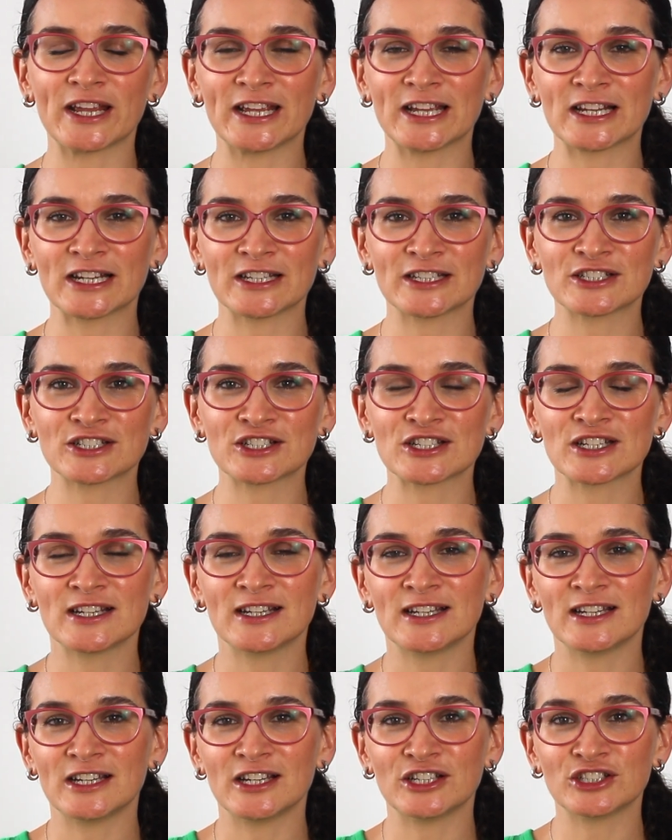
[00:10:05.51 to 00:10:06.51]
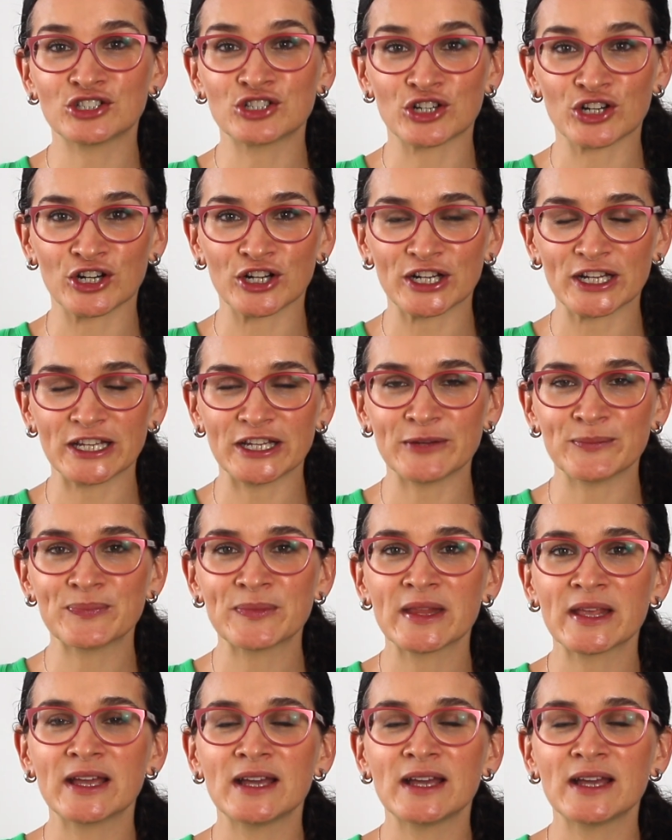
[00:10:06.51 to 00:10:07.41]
English journey.